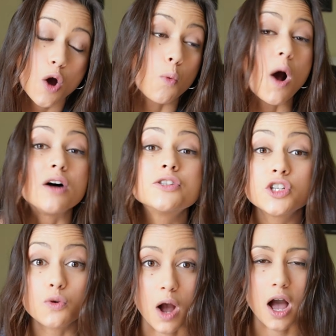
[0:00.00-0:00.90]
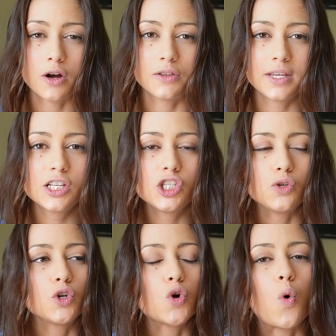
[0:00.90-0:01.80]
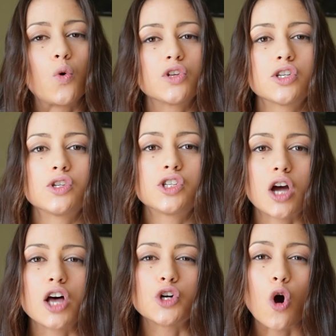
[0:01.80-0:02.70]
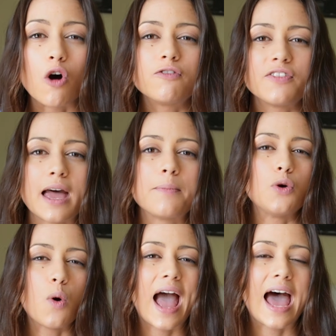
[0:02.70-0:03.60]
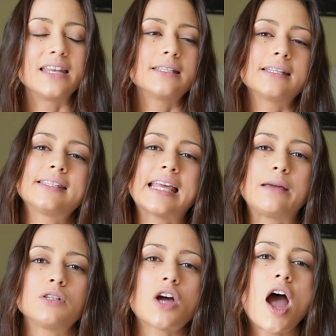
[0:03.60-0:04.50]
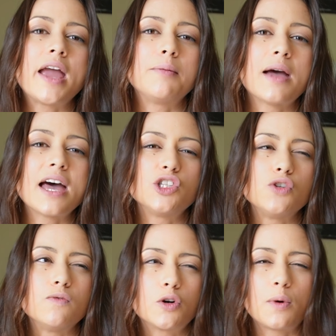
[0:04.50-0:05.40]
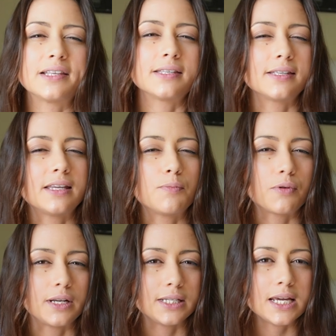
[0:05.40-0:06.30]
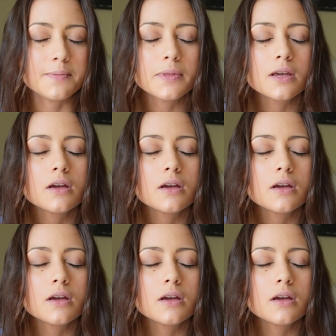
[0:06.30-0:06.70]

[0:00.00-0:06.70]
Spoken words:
Whilst you work on this, you can also start to offer them your hand at the same time as you request the sit pretty.